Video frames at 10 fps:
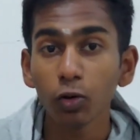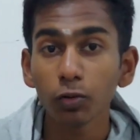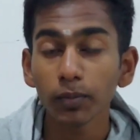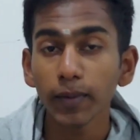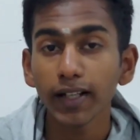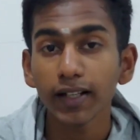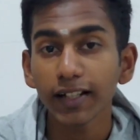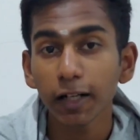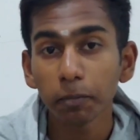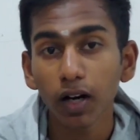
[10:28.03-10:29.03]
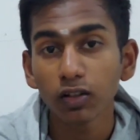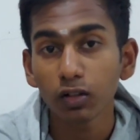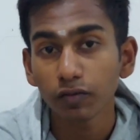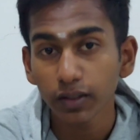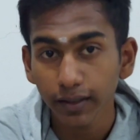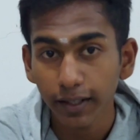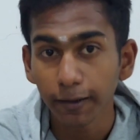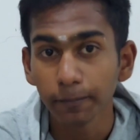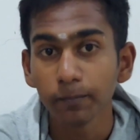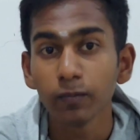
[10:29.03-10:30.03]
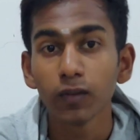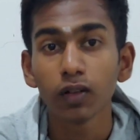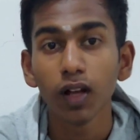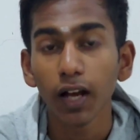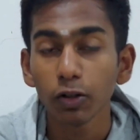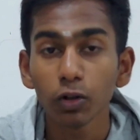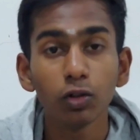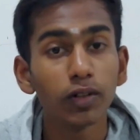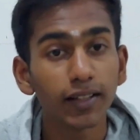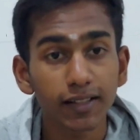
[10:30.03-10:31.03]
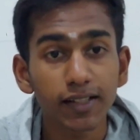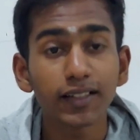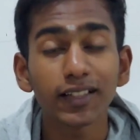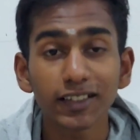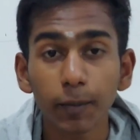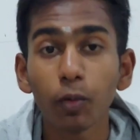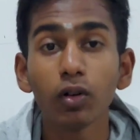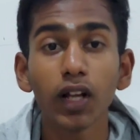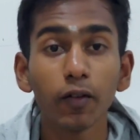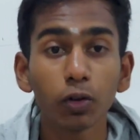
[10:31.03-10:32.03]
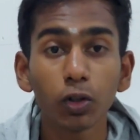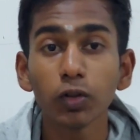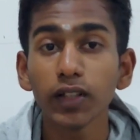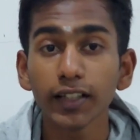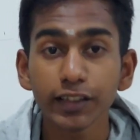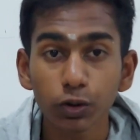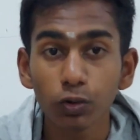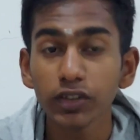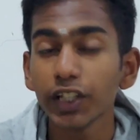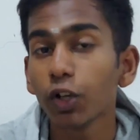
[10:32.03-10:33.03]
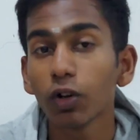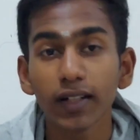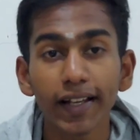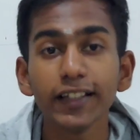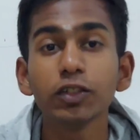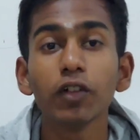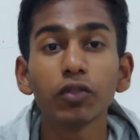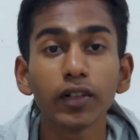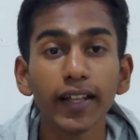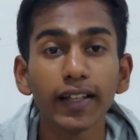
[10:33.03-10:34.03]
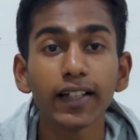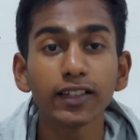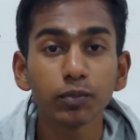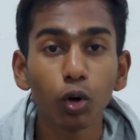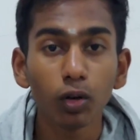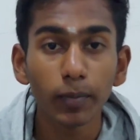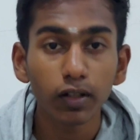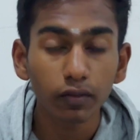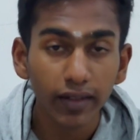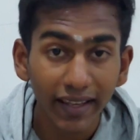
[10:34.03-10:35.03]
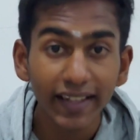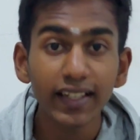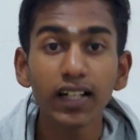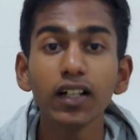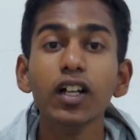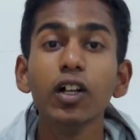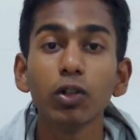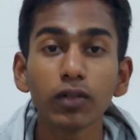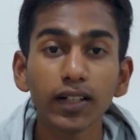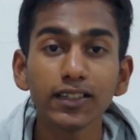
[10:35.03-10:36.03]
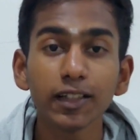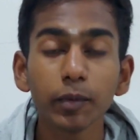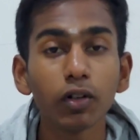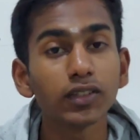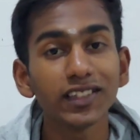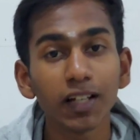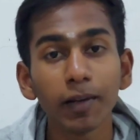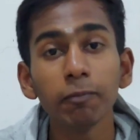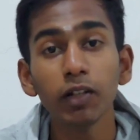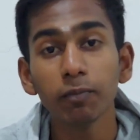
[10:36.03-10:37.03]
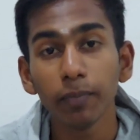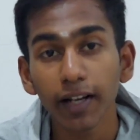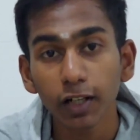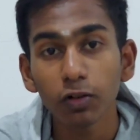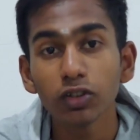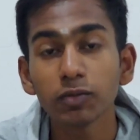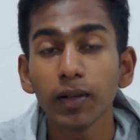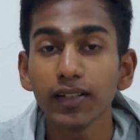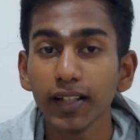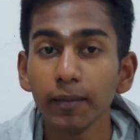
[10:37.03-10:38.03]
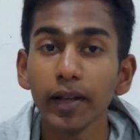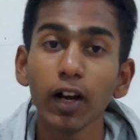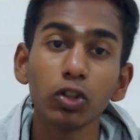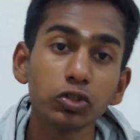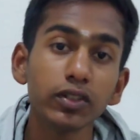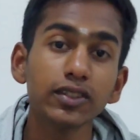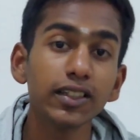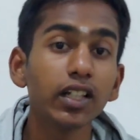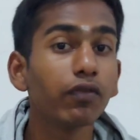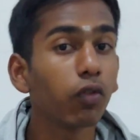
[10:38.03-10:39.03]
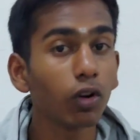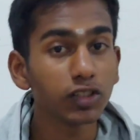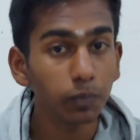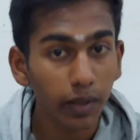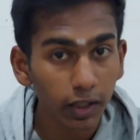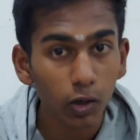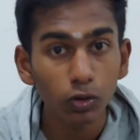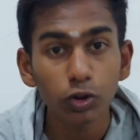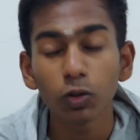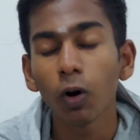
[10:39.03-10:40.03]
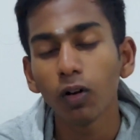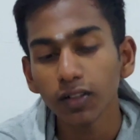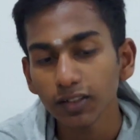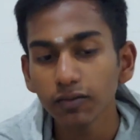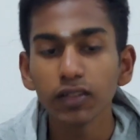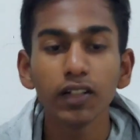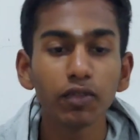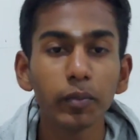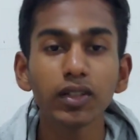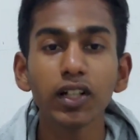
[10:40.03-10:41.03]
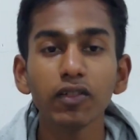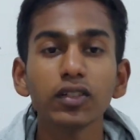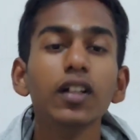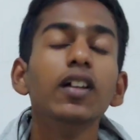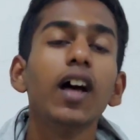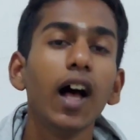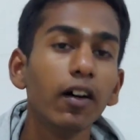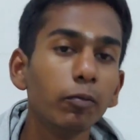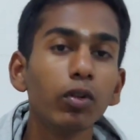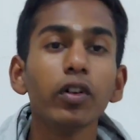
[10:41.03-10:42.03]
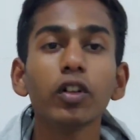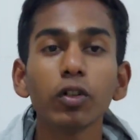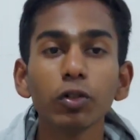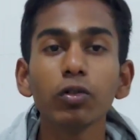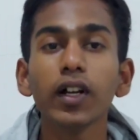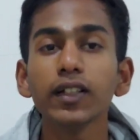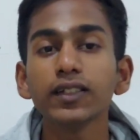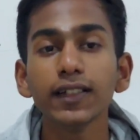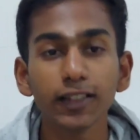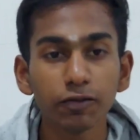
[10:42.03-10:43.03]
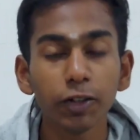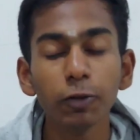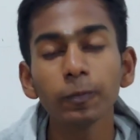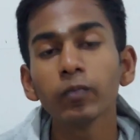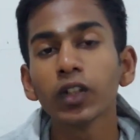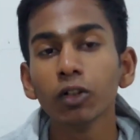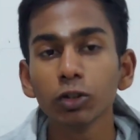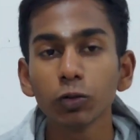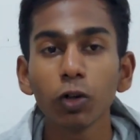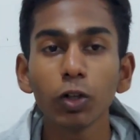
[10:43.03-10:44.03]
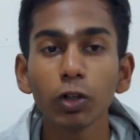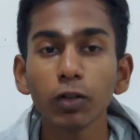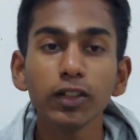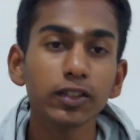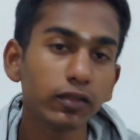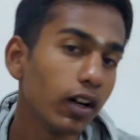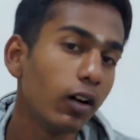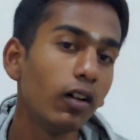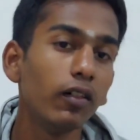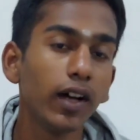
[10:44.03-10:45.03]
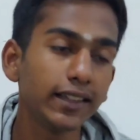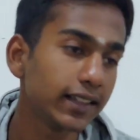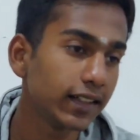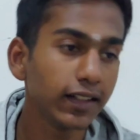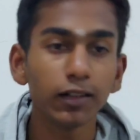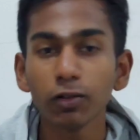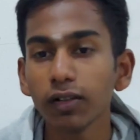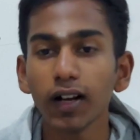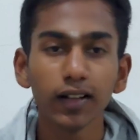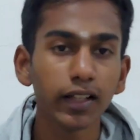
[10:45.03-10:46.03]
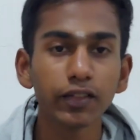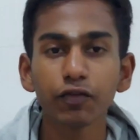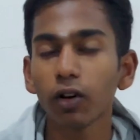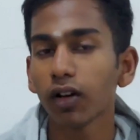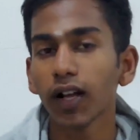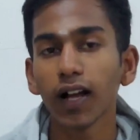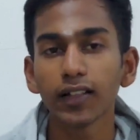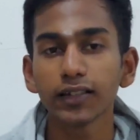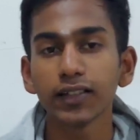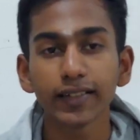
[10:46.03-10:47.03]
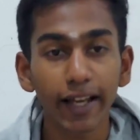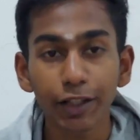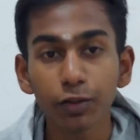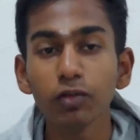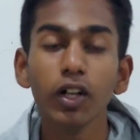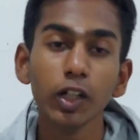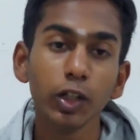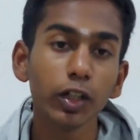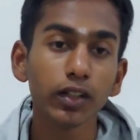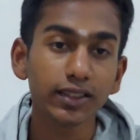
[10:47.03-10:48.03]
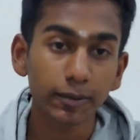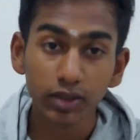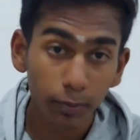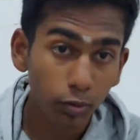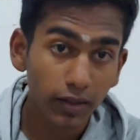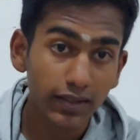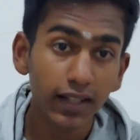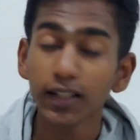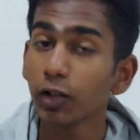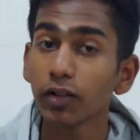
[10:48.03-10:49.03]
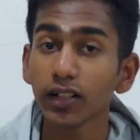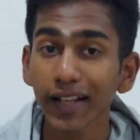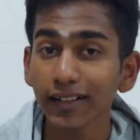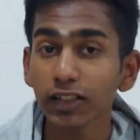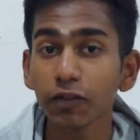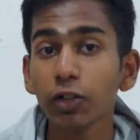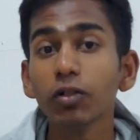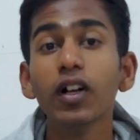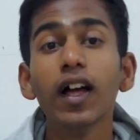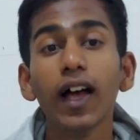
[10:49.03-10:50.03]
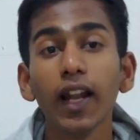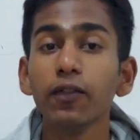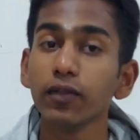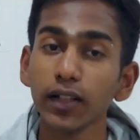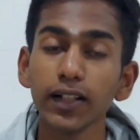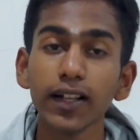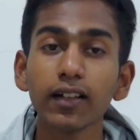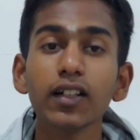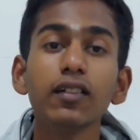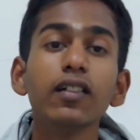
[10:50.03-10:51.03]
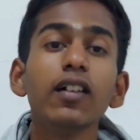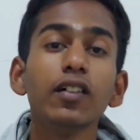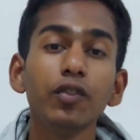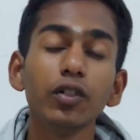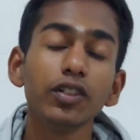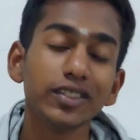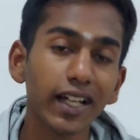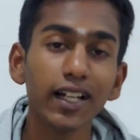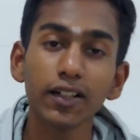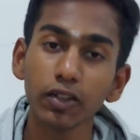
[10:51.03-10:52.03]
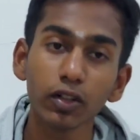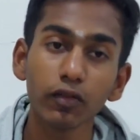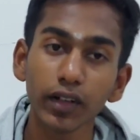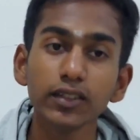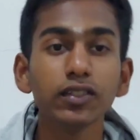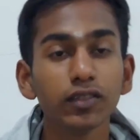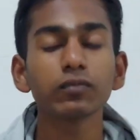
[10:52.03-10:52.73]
to make a clear path out of the trend. I told you resistance and support. I've told you there's zones, they're not lines. You have to take a small bit of area to consider, because there might be breakouts, but they may also result in false breakouts. So all this information I've provided to you guys in this video. So what you can do is, as a guest or as a thank you, you can subscribe to my channel, you can like this video, and if you really liked it, if you can share it with your friends,